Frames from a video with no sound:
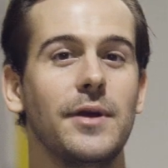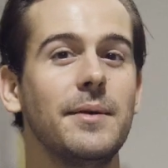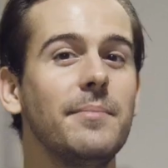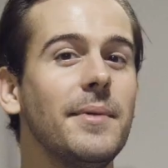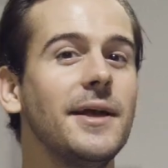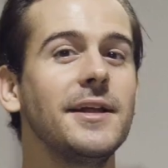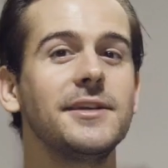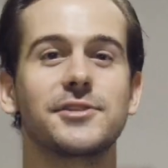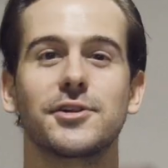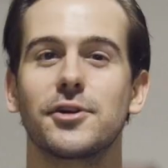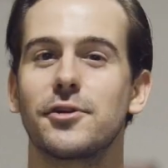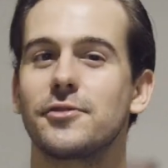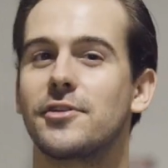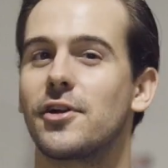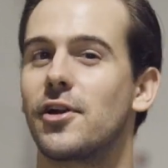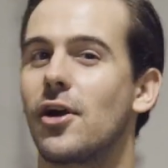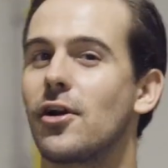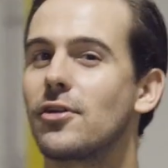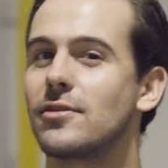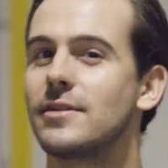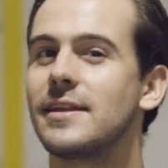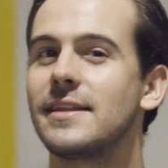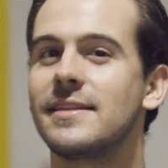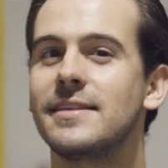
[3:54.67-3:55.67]
We made sure that
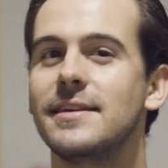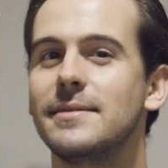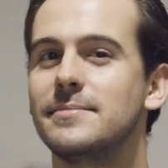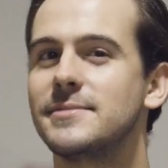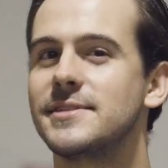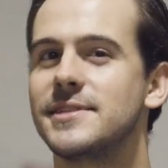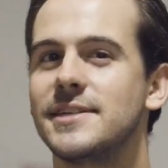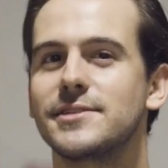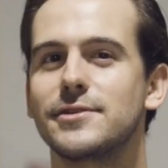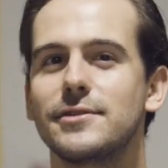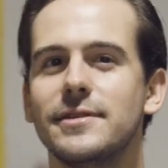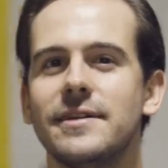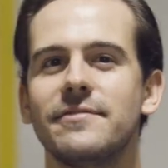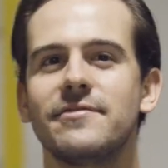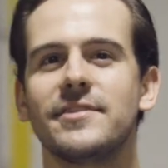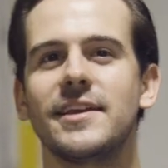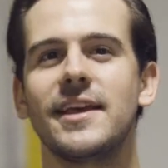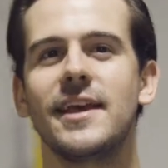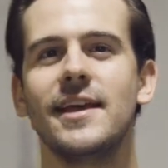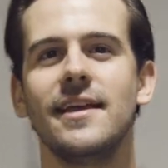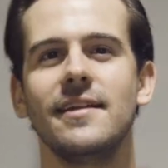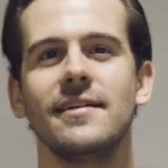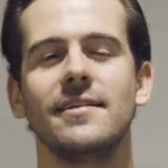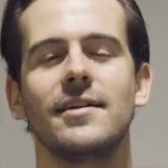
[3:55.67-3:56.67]
our lithium scissor lift
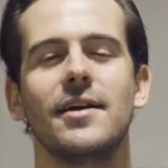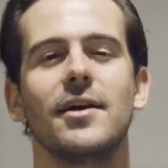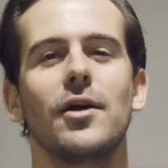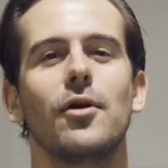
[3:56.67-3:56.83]
kit